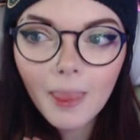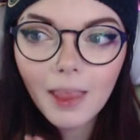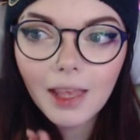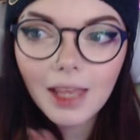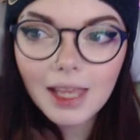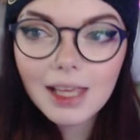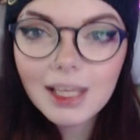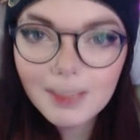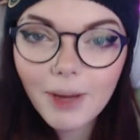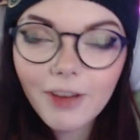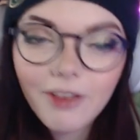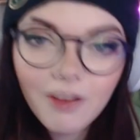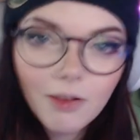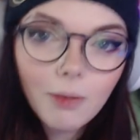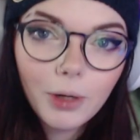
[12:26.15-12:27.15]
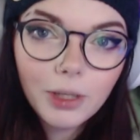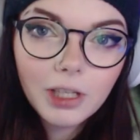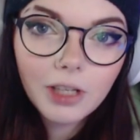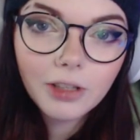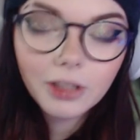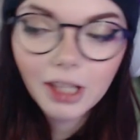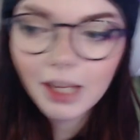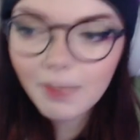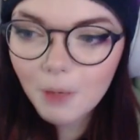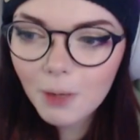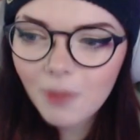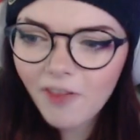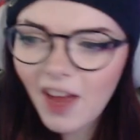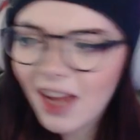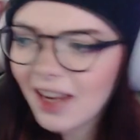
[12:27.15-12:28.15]
He is my favorite bounty hunter. Like,
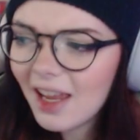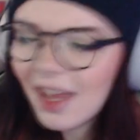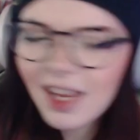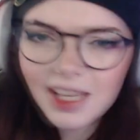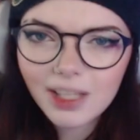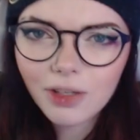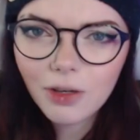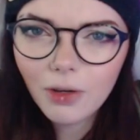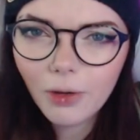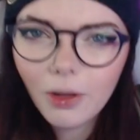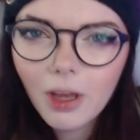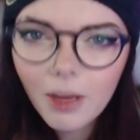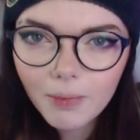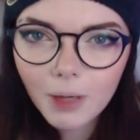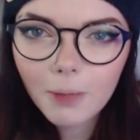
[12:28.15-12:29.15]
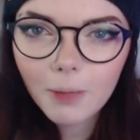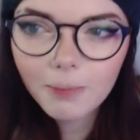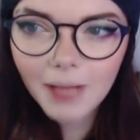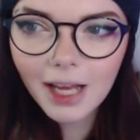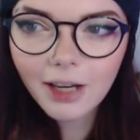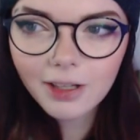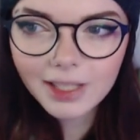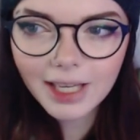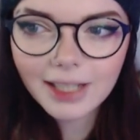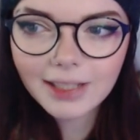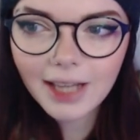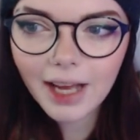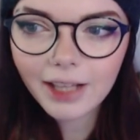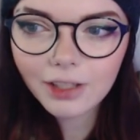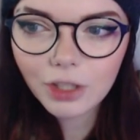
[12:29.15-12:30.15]
Boba Fett, yeah, he's cool. But Black
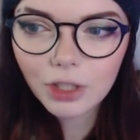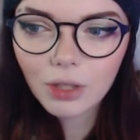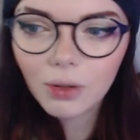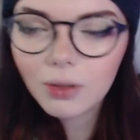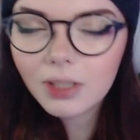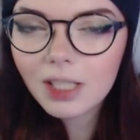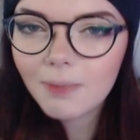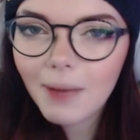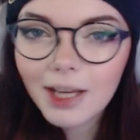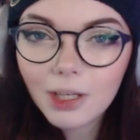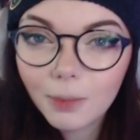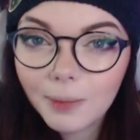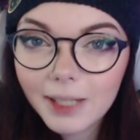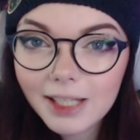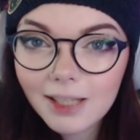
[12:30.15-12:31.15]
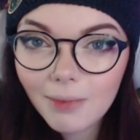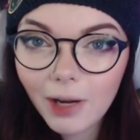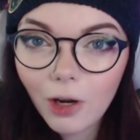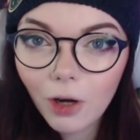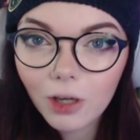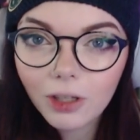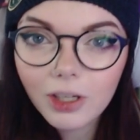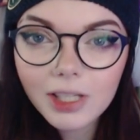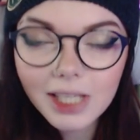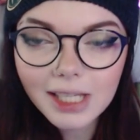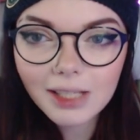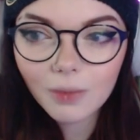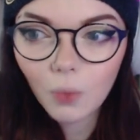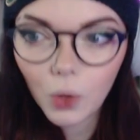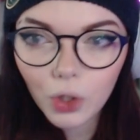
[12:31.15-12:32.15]
Krrsantan just holds a special place in my heart because he's a
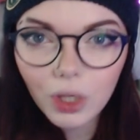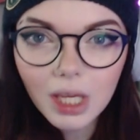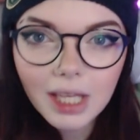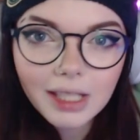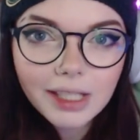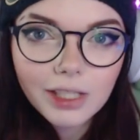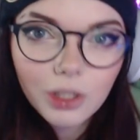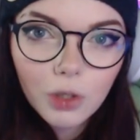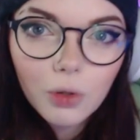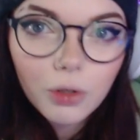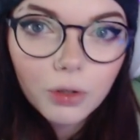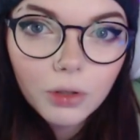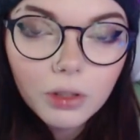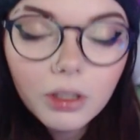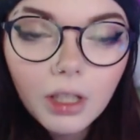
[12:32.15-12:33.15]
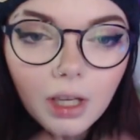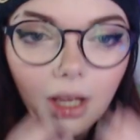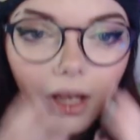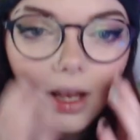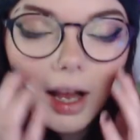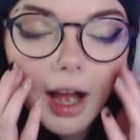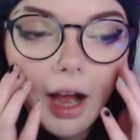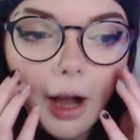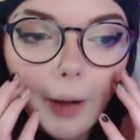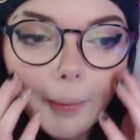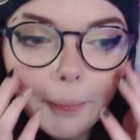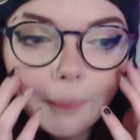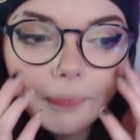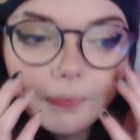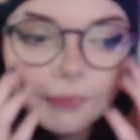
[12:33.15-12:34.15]
Wookiee and he's so cool.
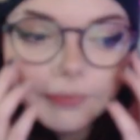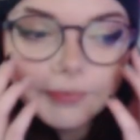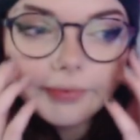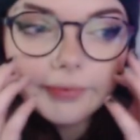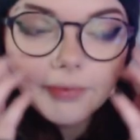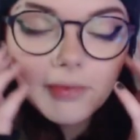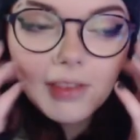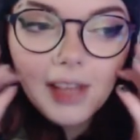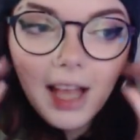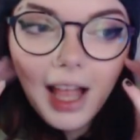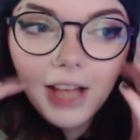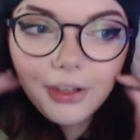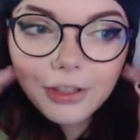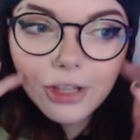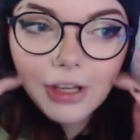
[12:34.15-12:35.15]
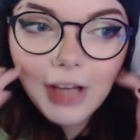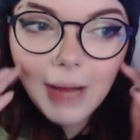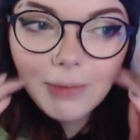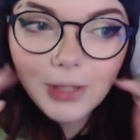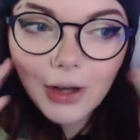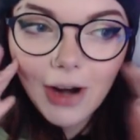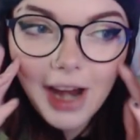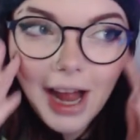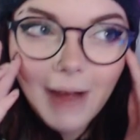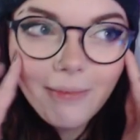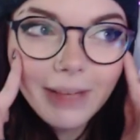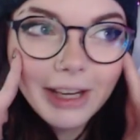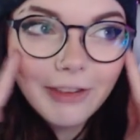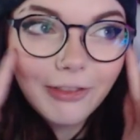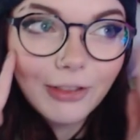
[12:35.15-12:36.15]
Um, I'm sorry. I'm,
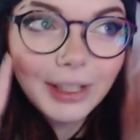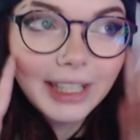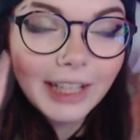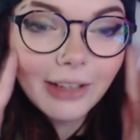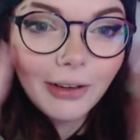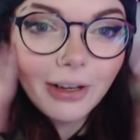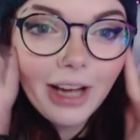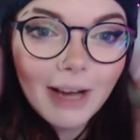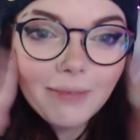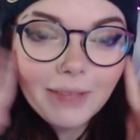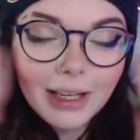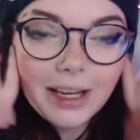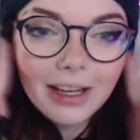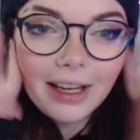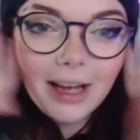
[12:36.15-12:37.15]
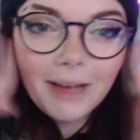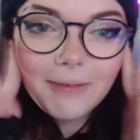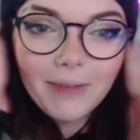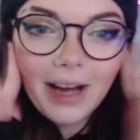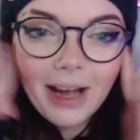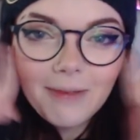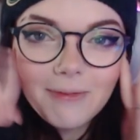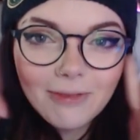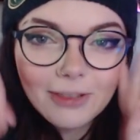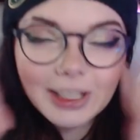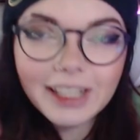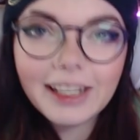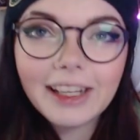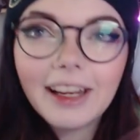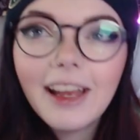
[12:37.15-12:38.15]
like, freaking out. I'm, like, I'm I'm
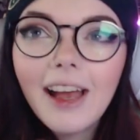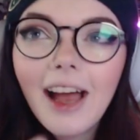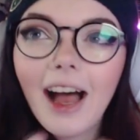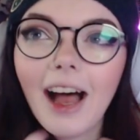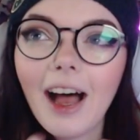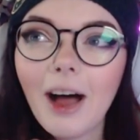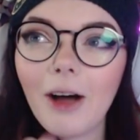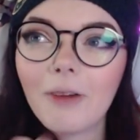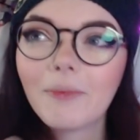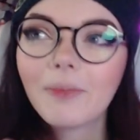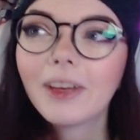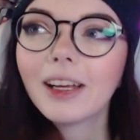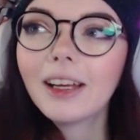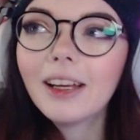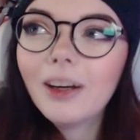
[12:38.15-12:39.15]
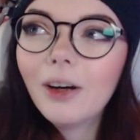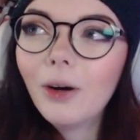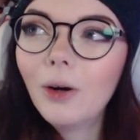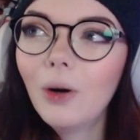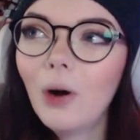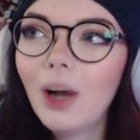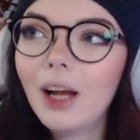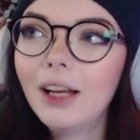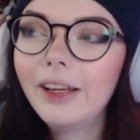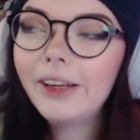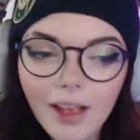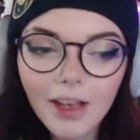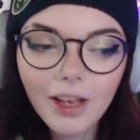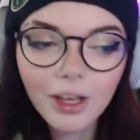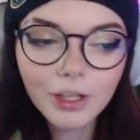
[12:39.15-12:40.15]
freaking. Um, whew.
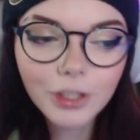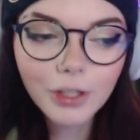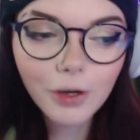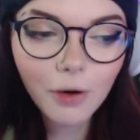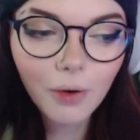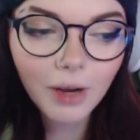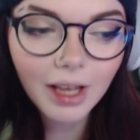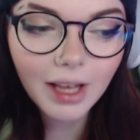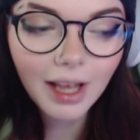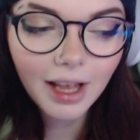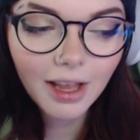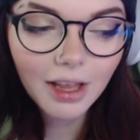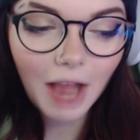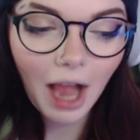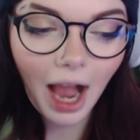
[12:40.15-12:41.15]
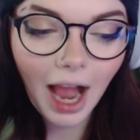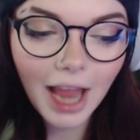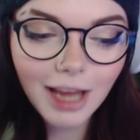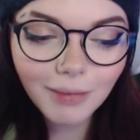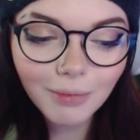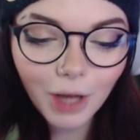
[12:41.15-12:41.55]
So, I am